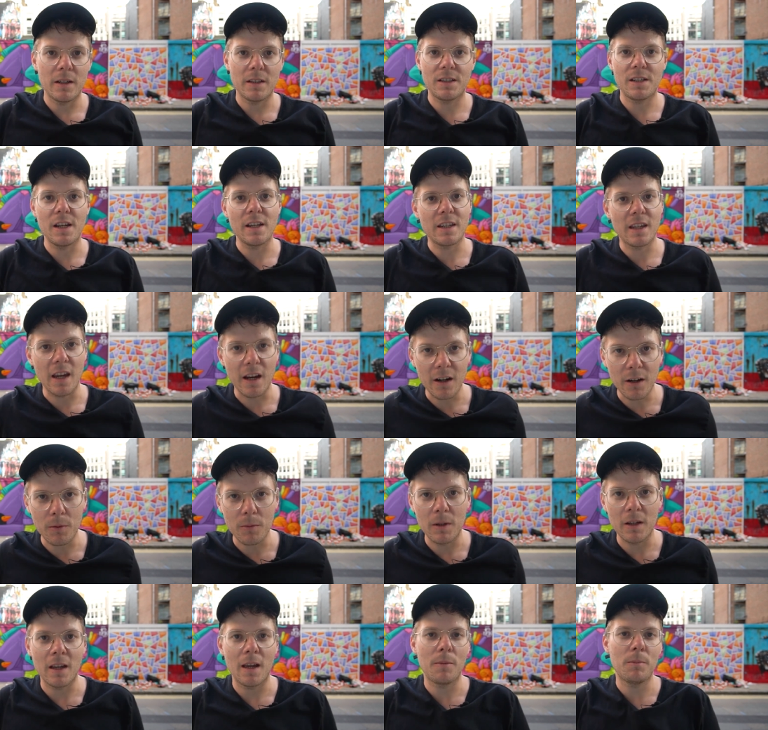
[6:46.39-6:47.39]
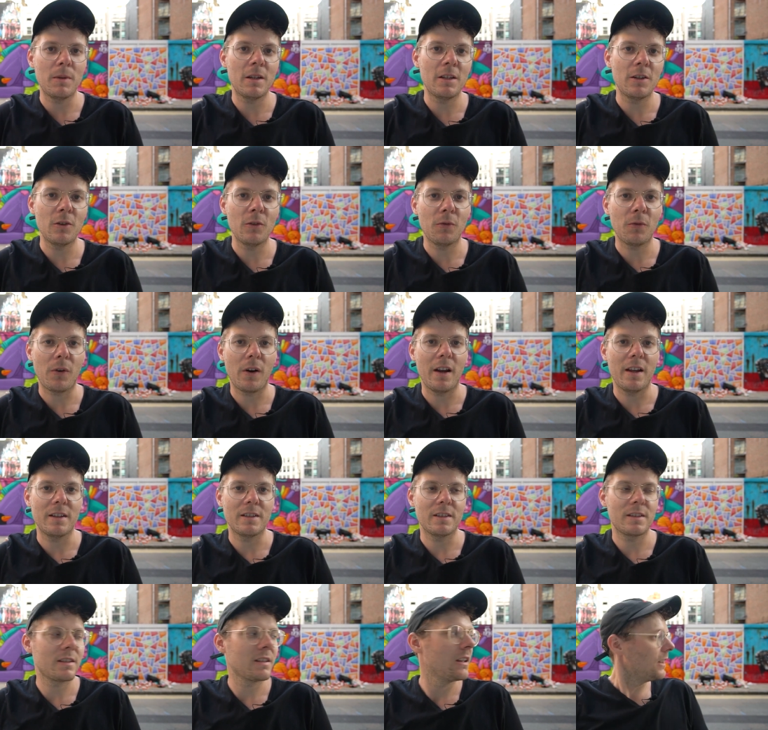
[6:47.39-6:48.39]
and take care of me and meet new
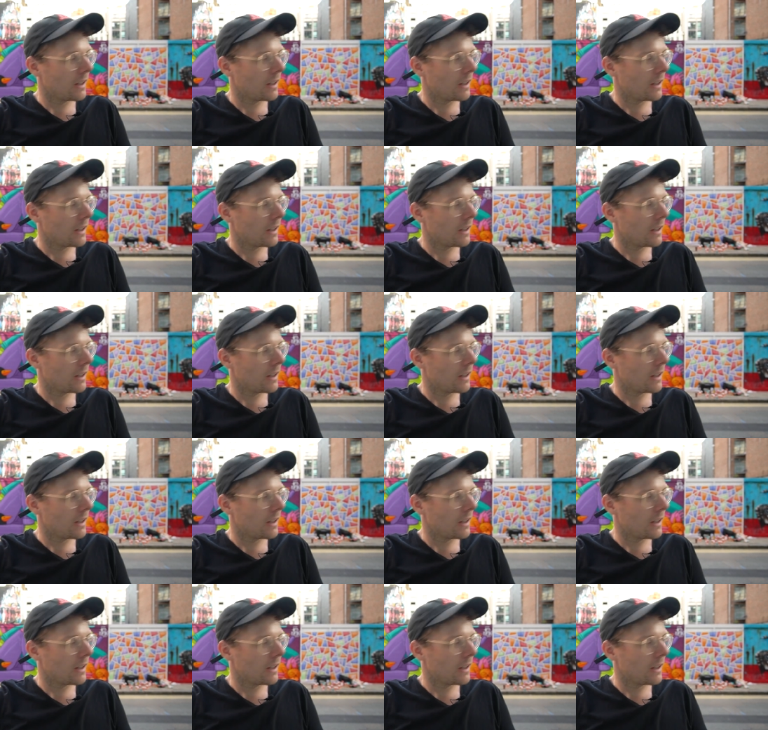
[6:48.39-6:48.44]
friends.